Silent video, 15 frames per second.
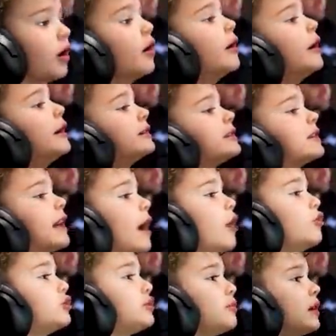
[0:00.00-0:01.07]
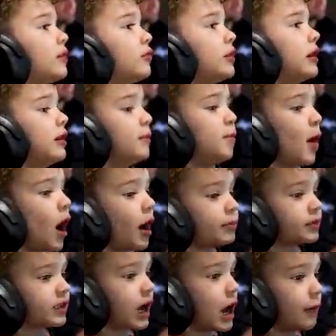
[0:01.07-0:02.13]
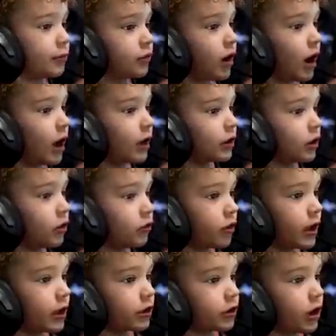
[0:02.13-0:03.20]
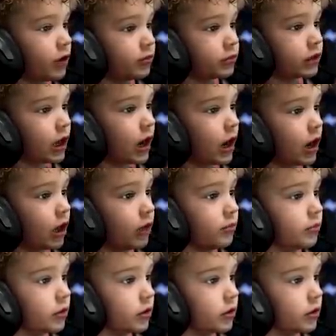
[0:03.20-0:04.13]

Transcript: It scares me when it pops up like a random time